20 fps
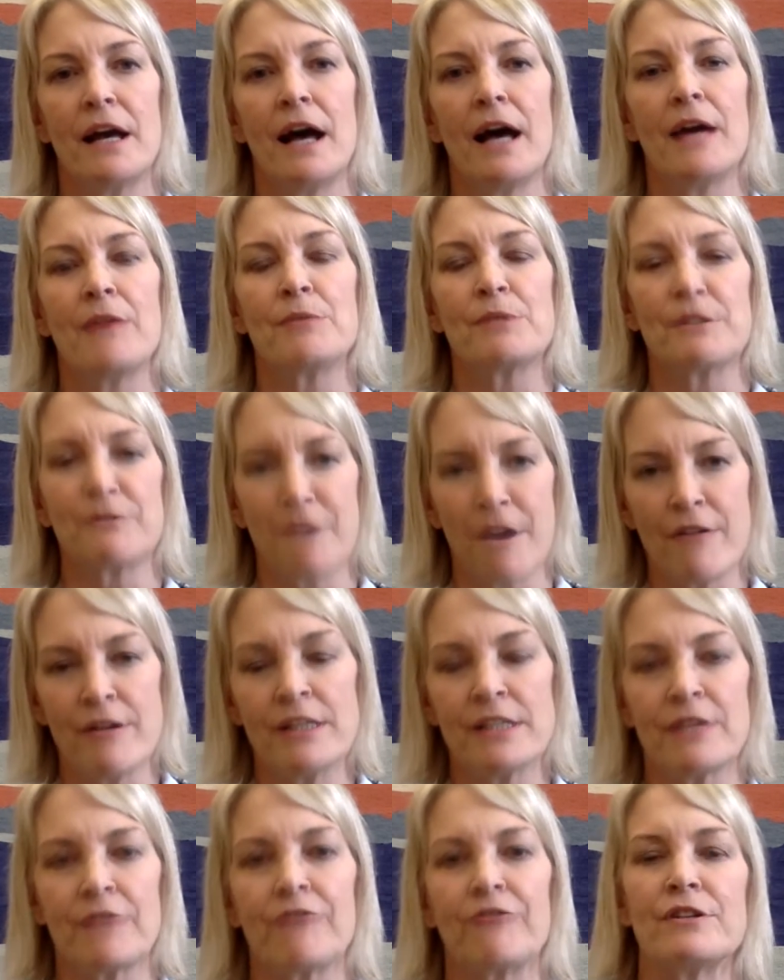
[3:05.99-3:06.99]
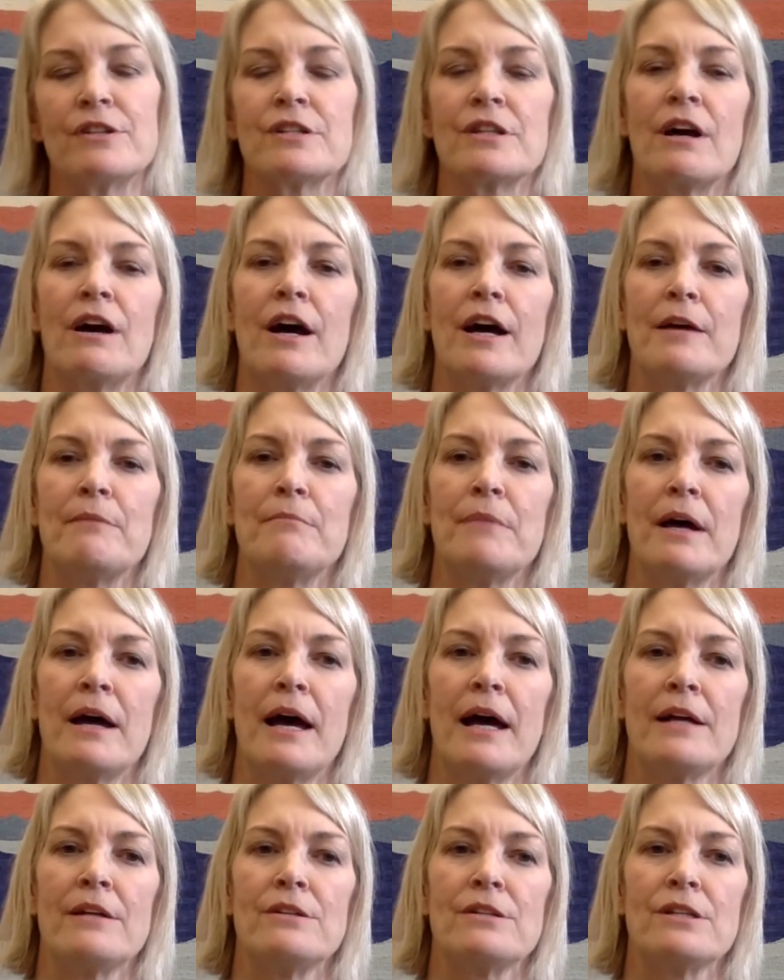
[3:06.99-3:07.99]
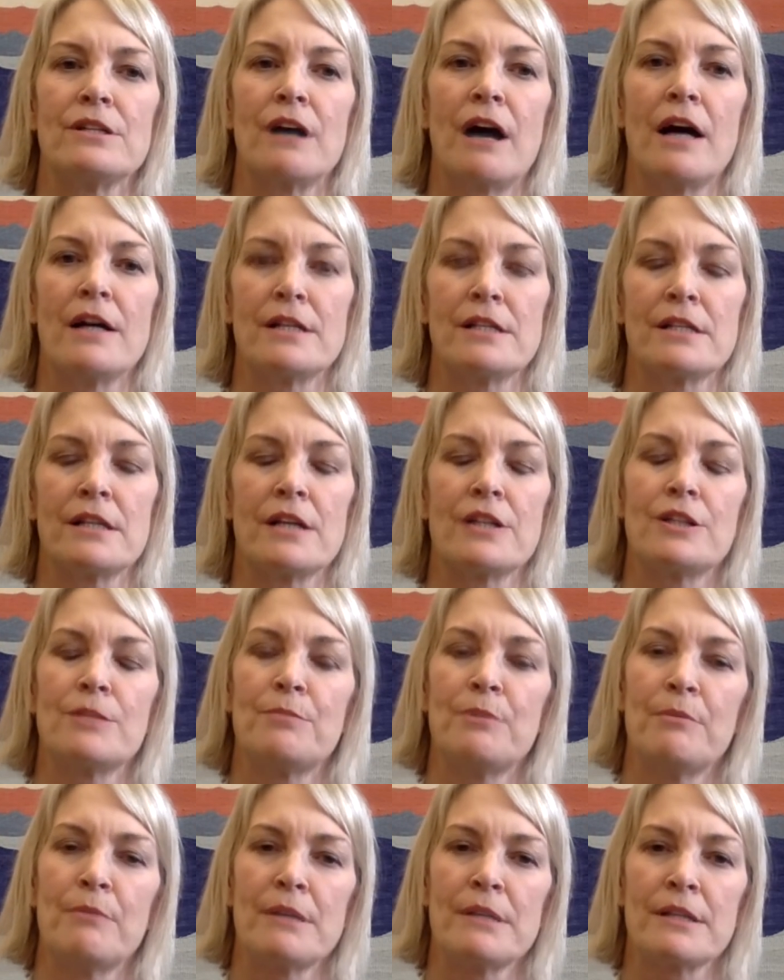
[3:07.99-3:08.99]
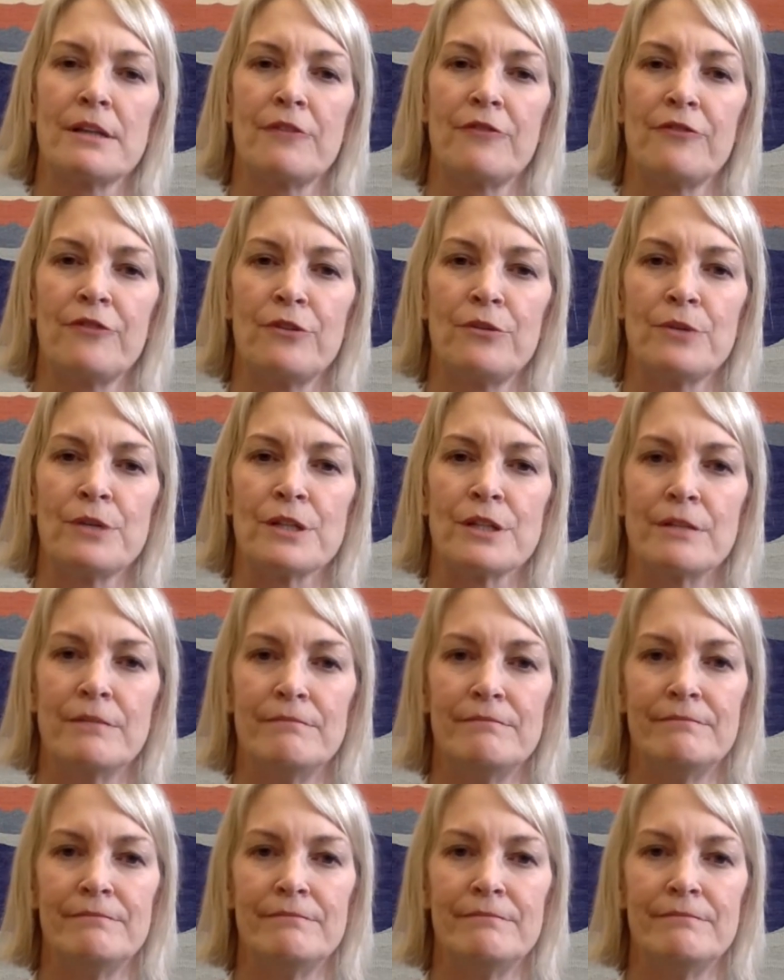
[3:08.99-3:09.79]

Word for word: it was a very different time, and I decided to put myself forward.